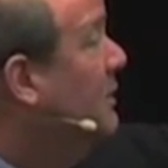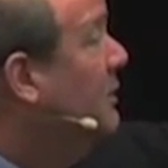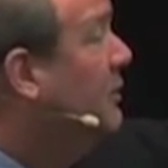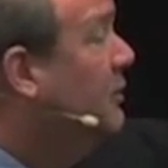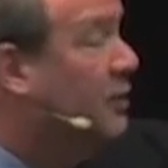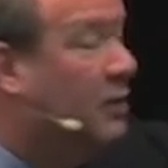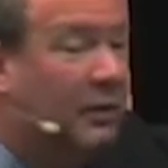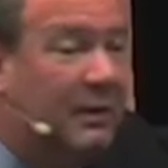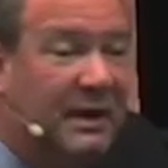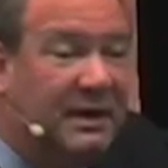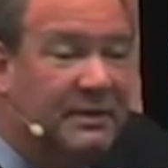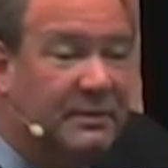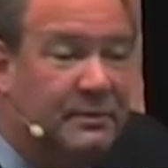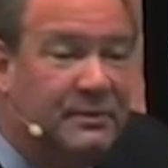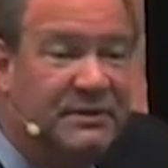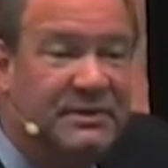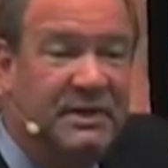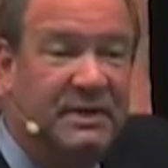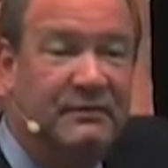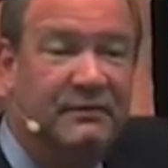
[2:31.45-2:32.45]
You don't get to
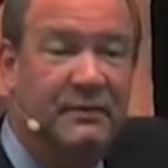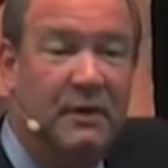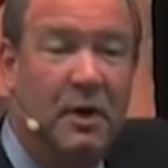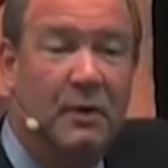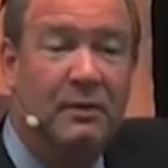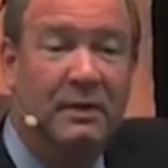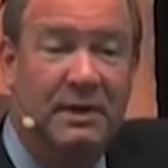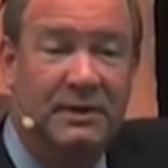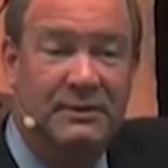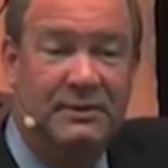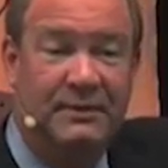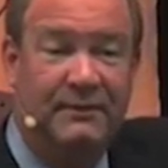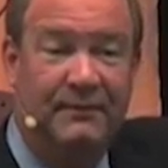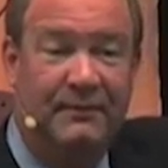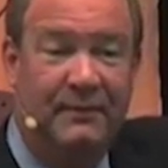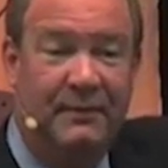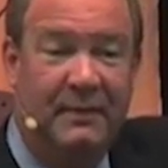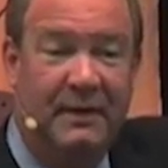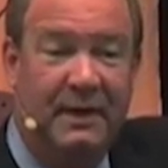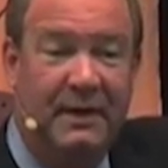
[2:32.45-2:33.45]
receive notice.
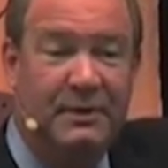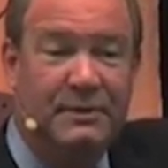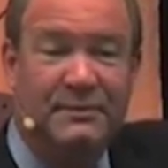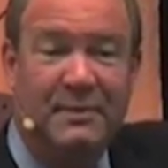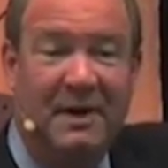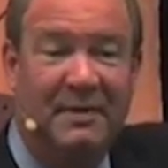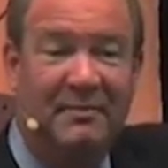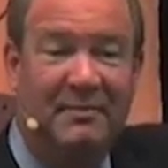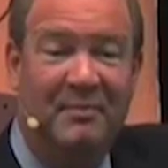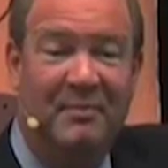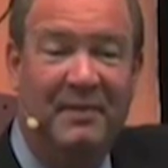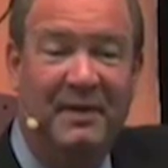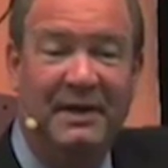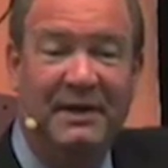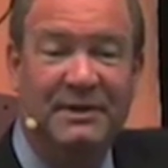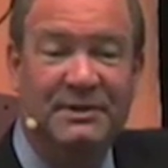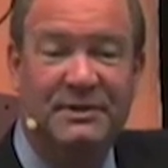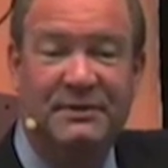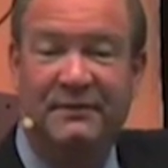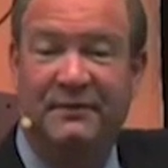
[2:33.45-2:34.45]
Here's my
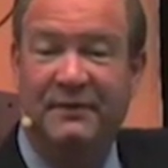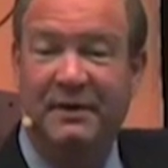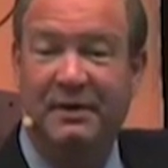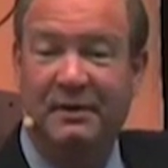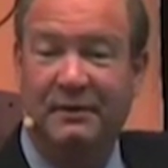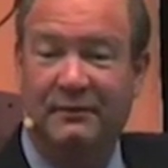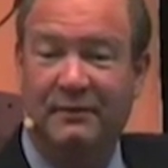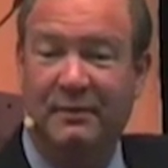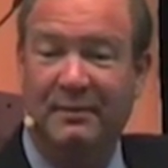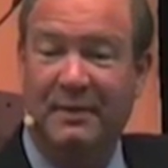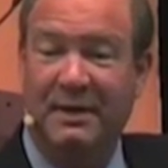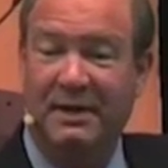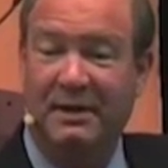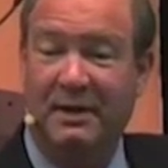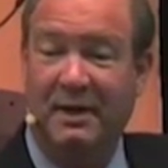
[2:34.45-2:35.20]
biggest fear for many,